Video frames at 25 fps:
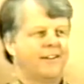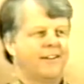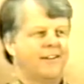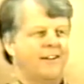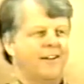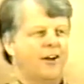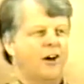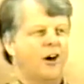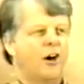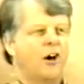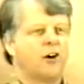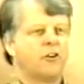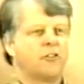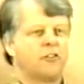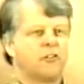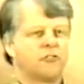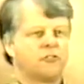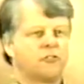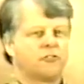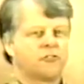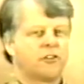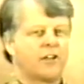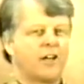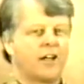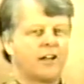are the
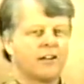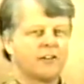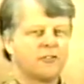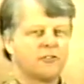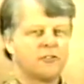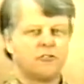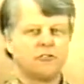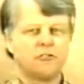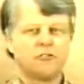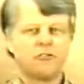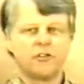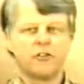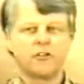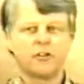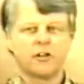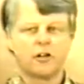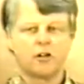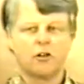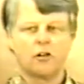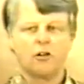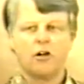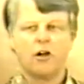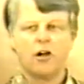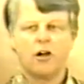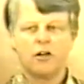skeletons in the
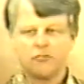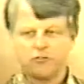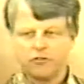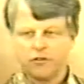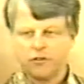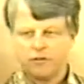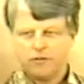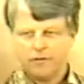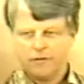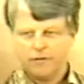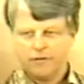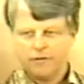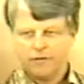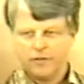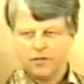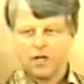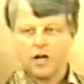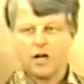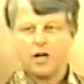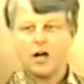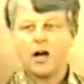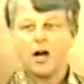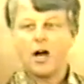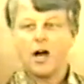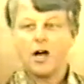closet, the
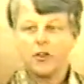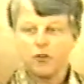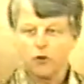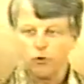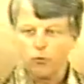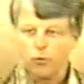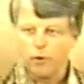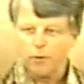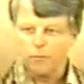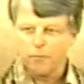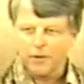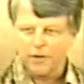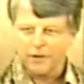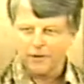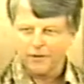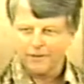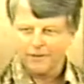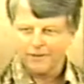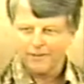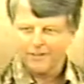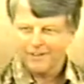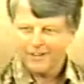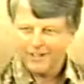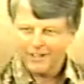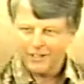other women
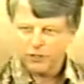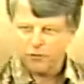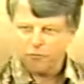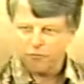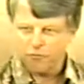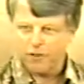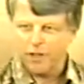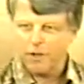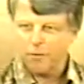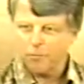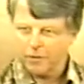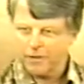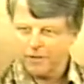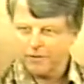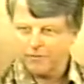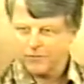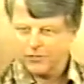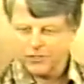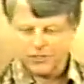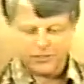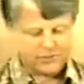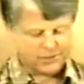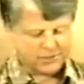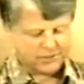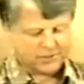in the family of
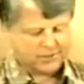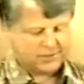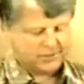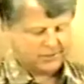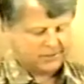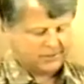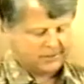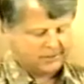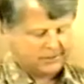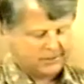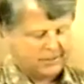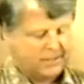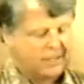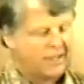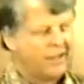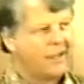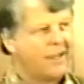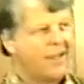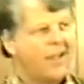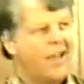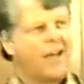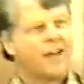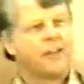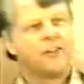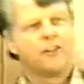Jesus.
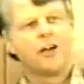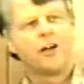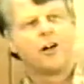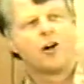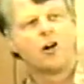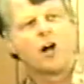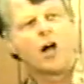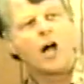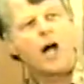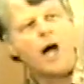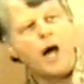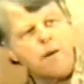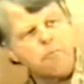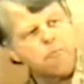And they are up